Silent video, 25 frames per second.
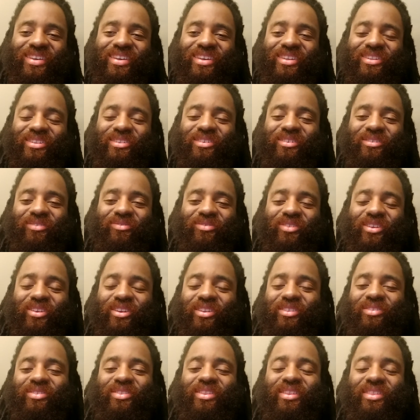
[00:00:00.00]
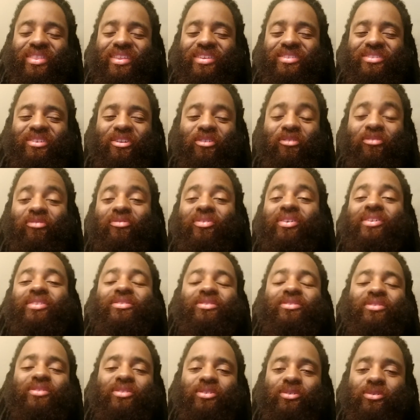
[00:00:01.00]
the things that are fun
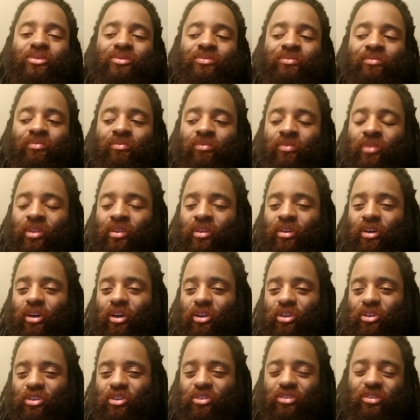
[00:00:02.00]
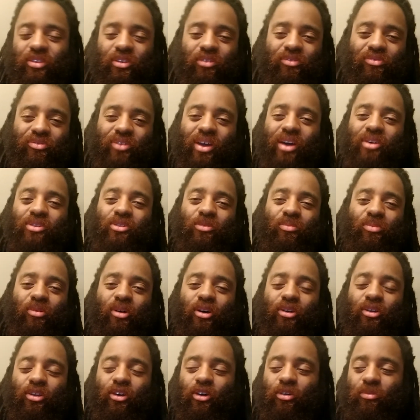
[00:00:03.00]
to do, are usually frowned
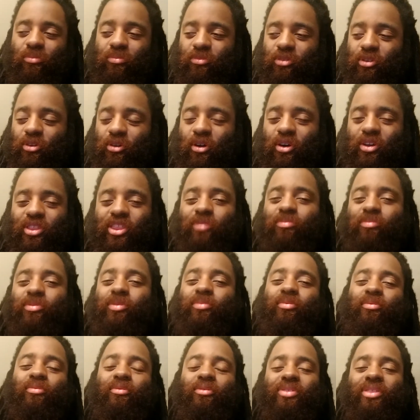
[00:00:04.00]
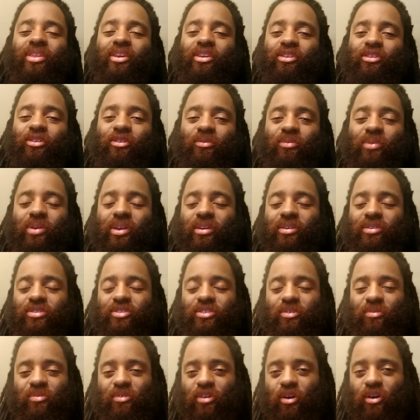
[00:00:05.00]
upon, or you know, other people will think you're weird.
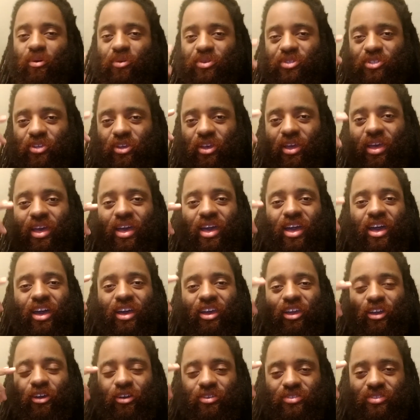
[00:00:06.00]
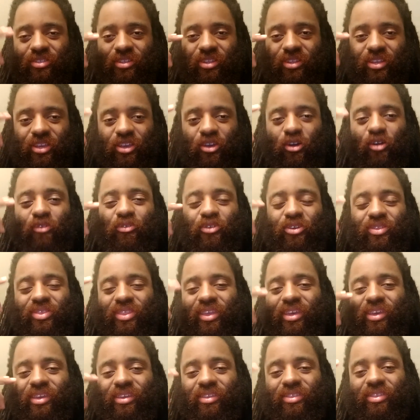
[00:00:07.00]
So we're always constantly
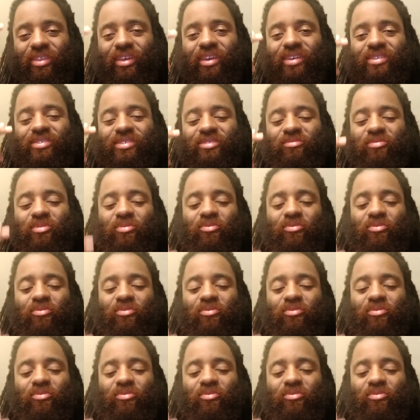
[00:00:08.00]
overthinking things.